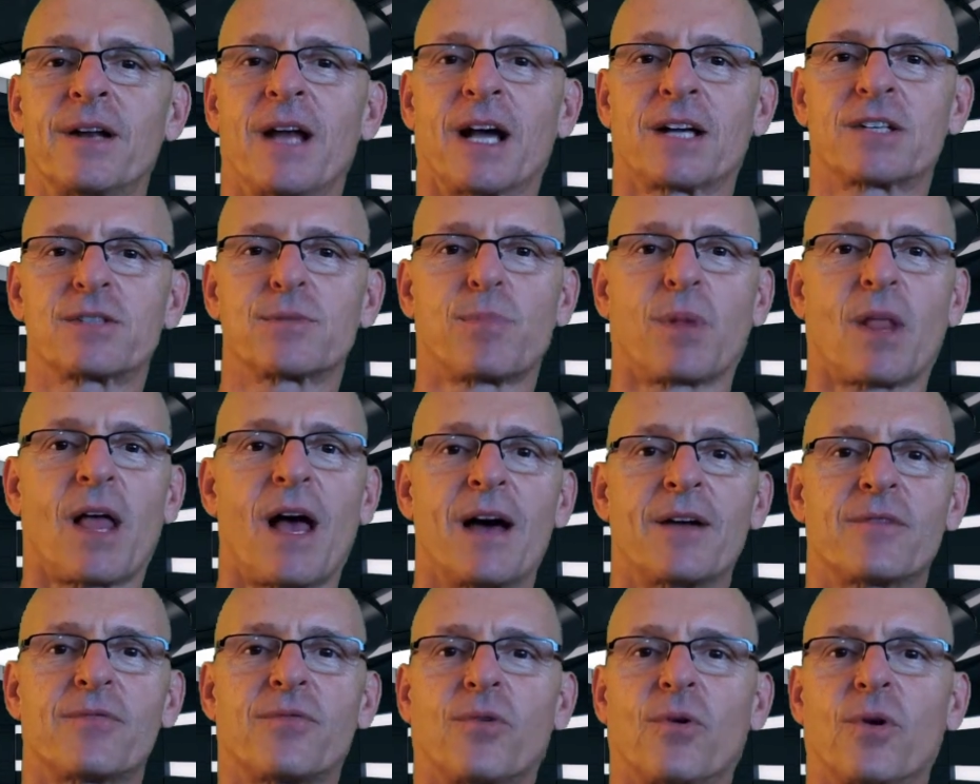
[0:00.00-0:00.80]
next
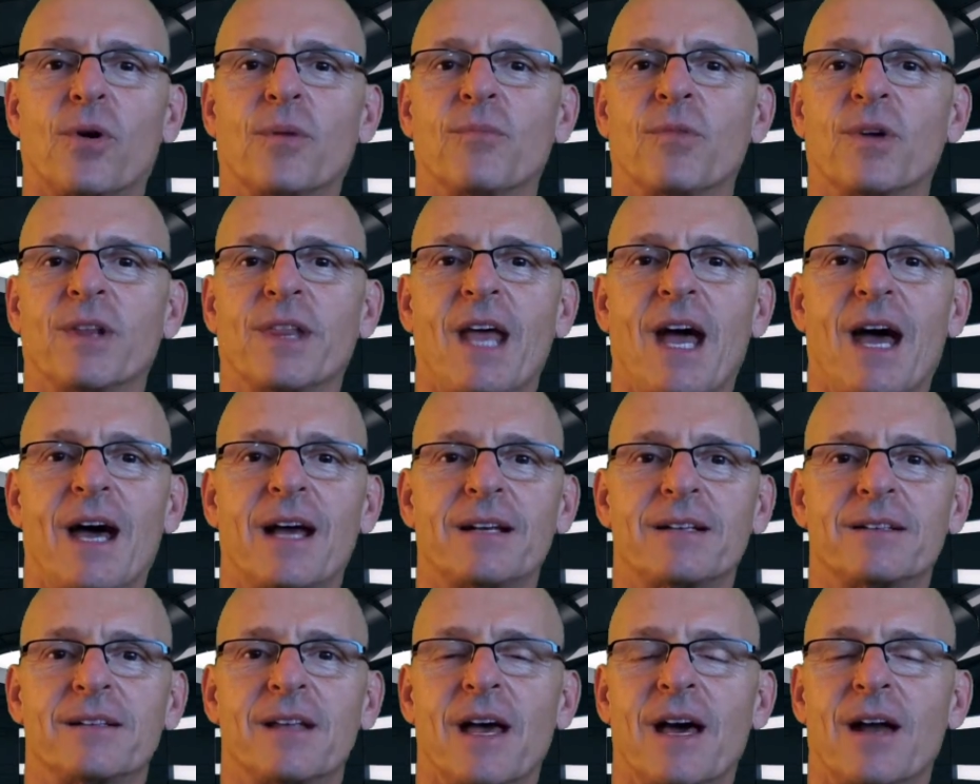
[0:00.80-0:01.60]
platform when
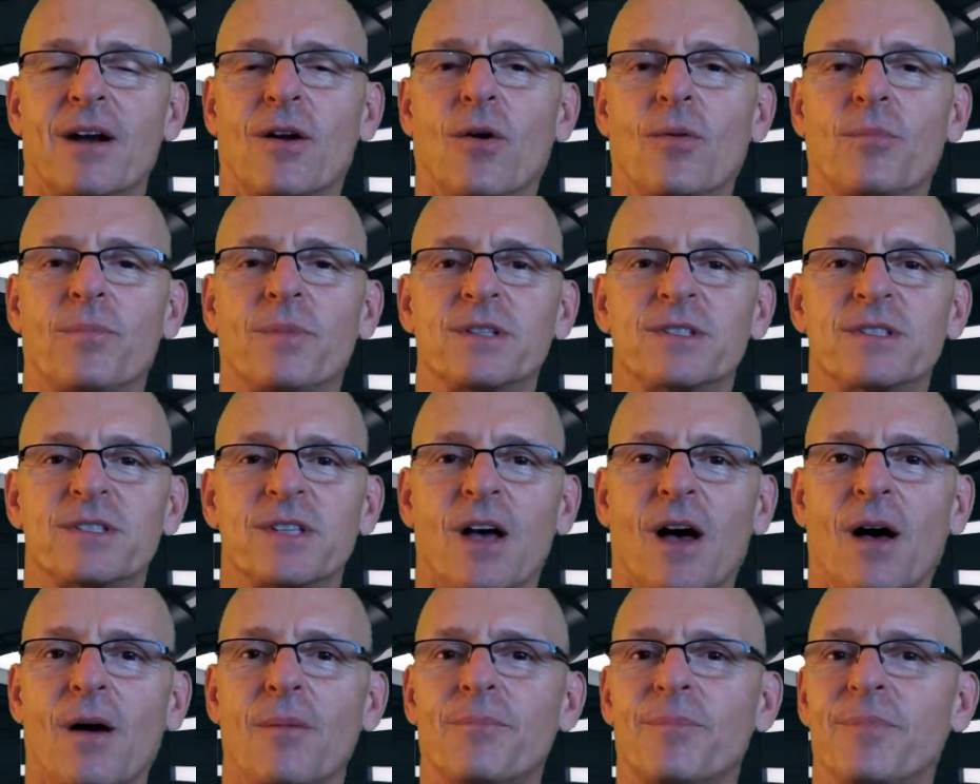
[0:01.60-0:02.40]
that
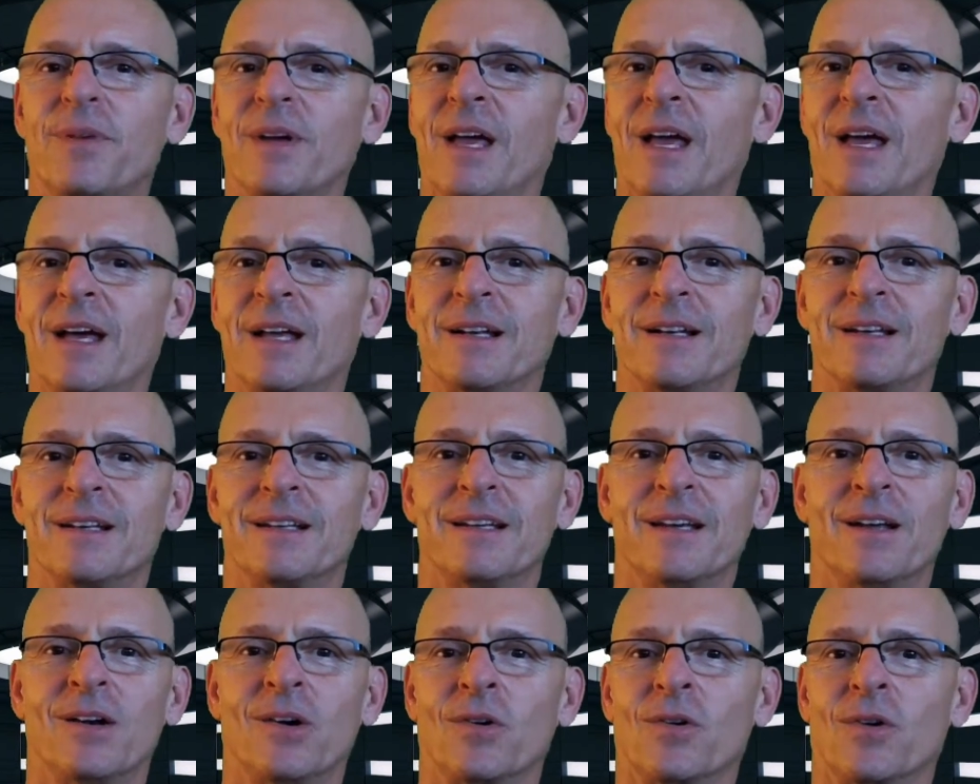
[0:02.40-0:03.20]
opens up
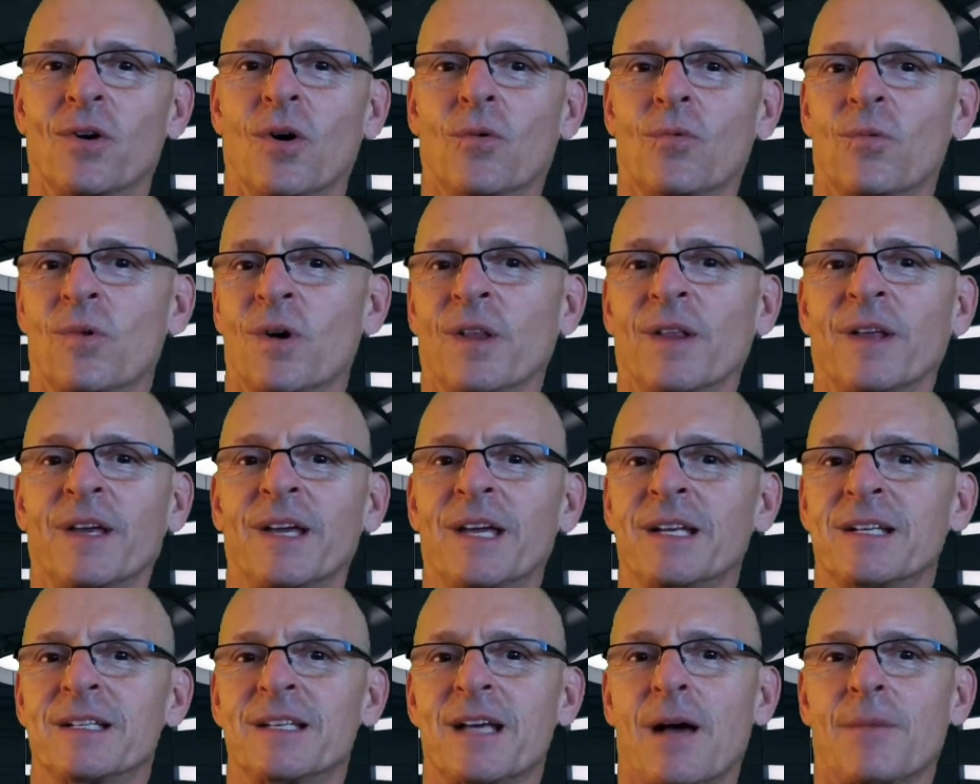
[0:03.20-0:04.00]
and go
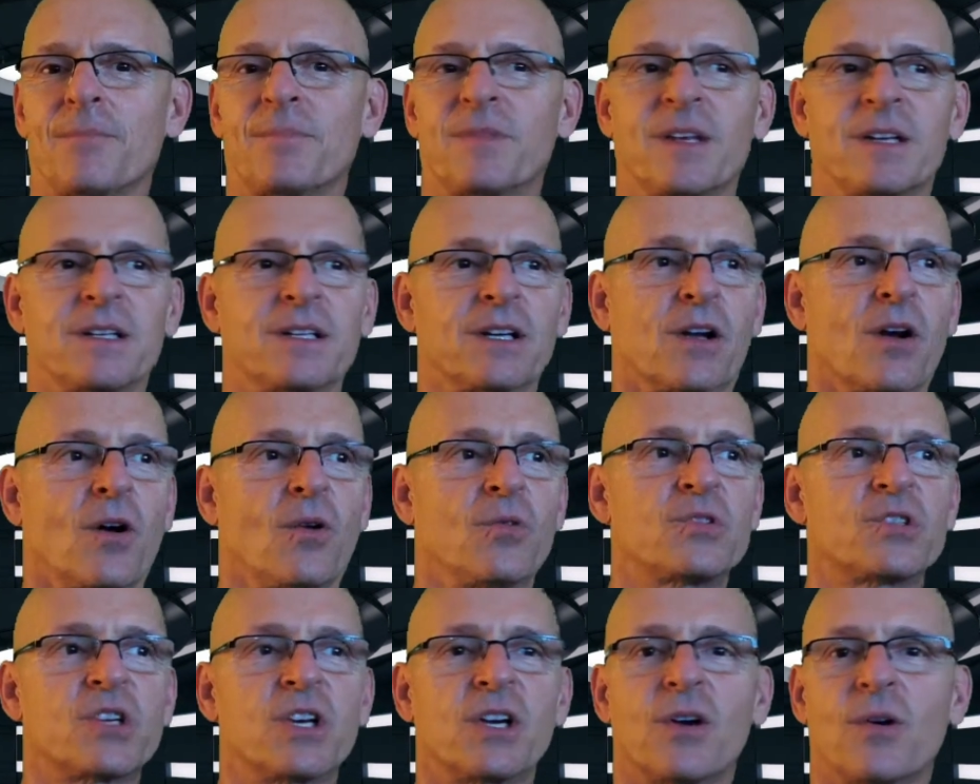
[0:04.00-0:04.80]
really in depth into
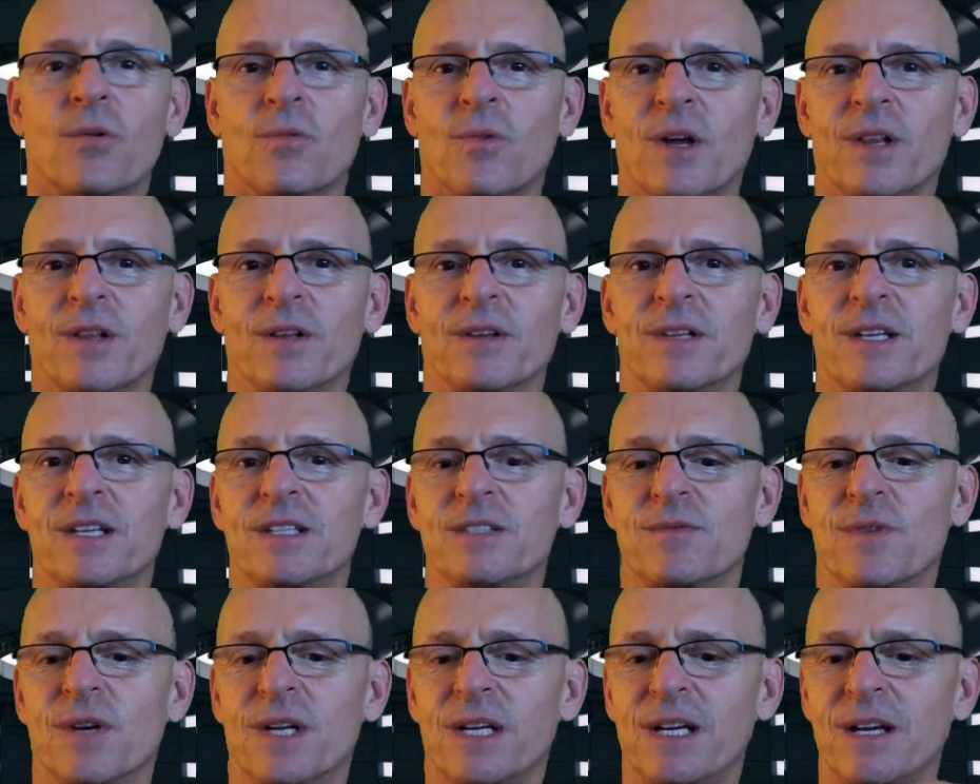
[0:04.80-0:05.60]
coaching, or whether
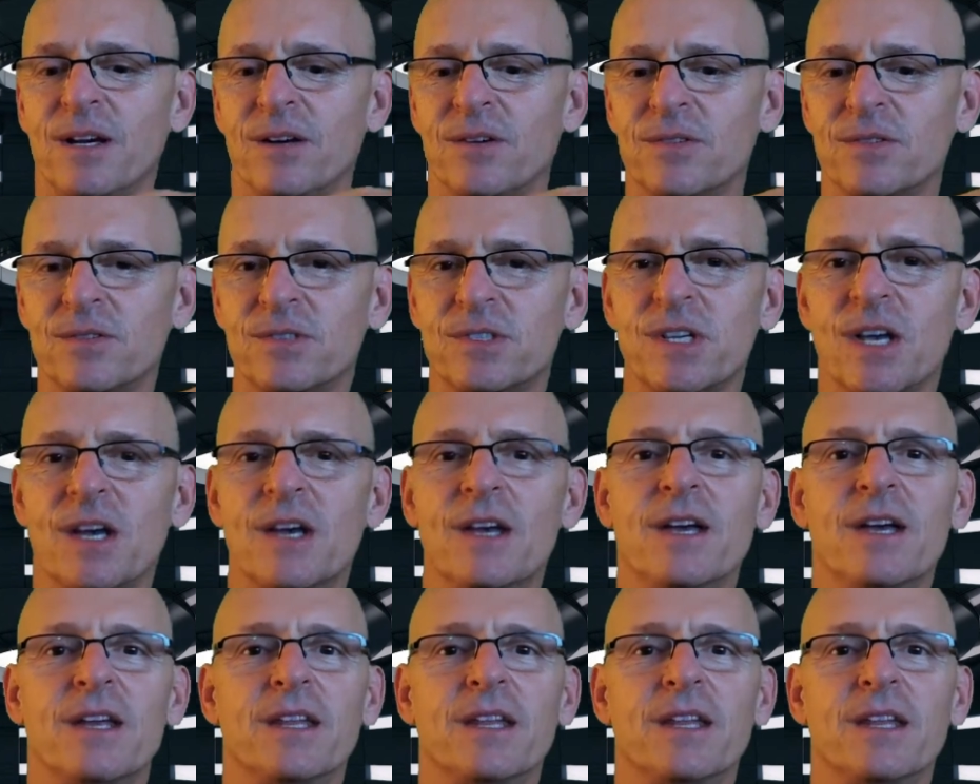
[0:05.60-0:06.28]
these videos